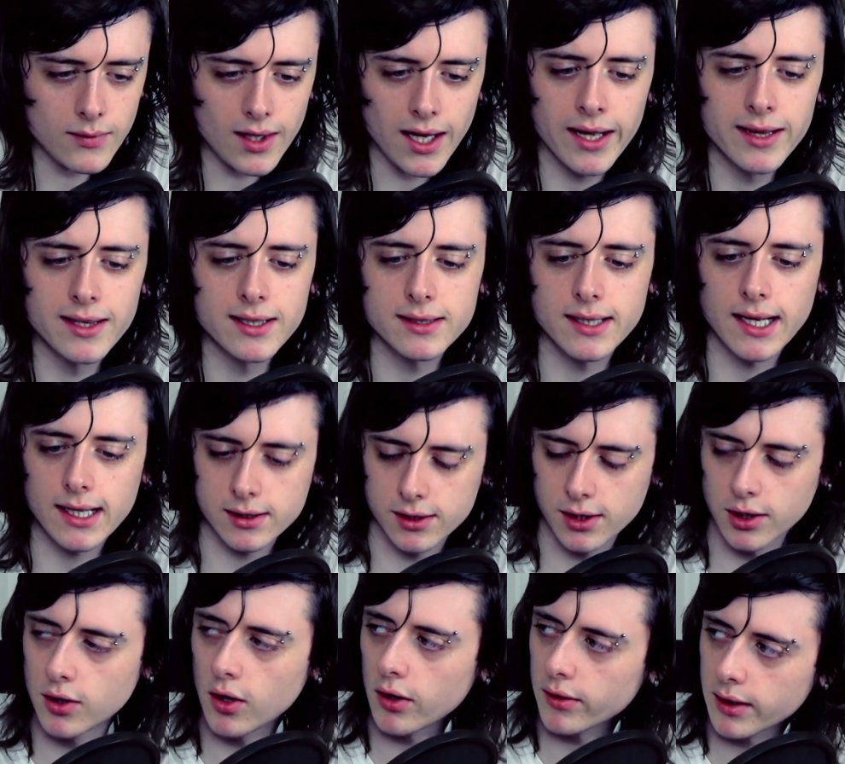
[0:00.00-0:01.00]
And there's next
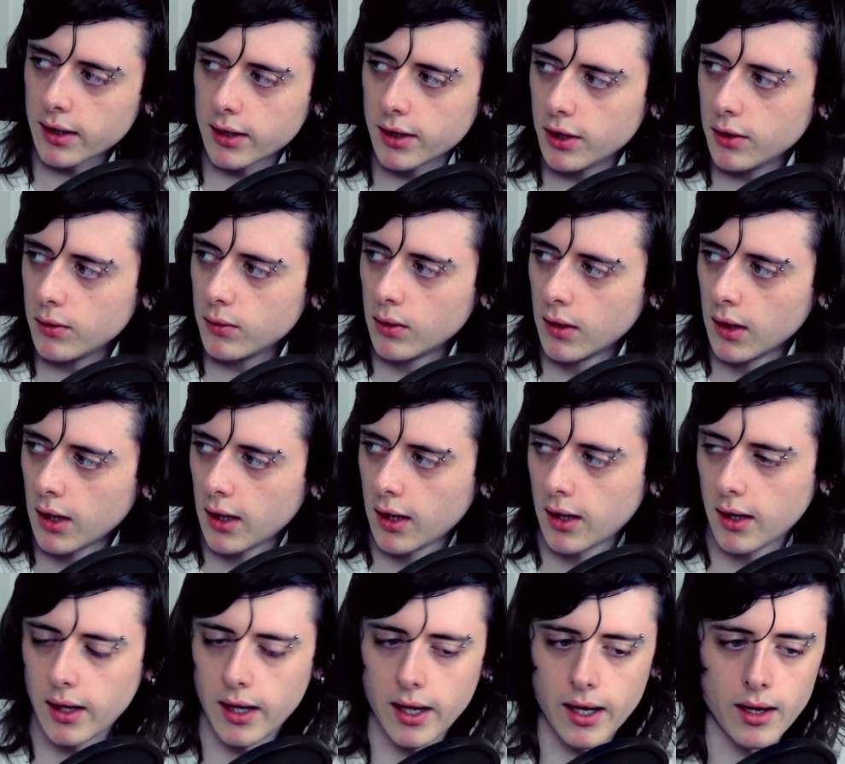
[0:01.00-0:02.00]
to nothing new
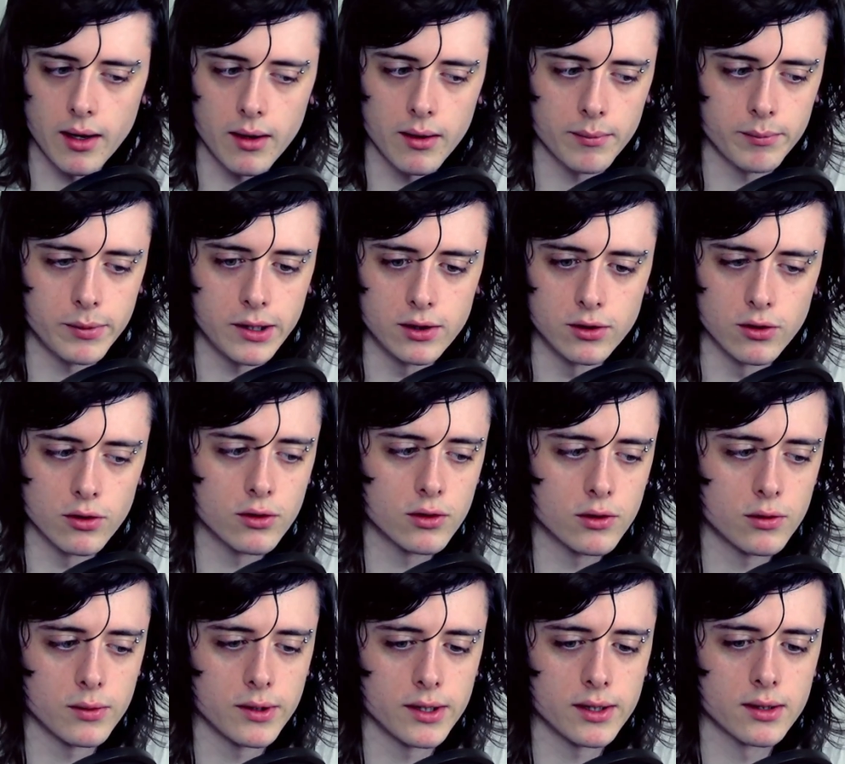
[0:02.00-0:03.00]
being done
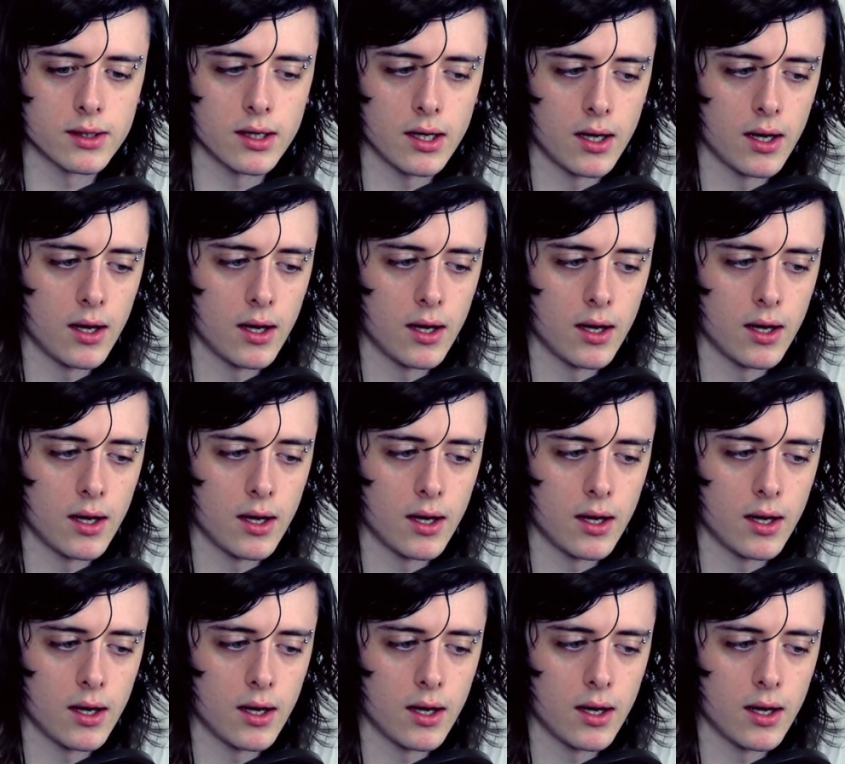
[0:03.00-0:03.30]
to it.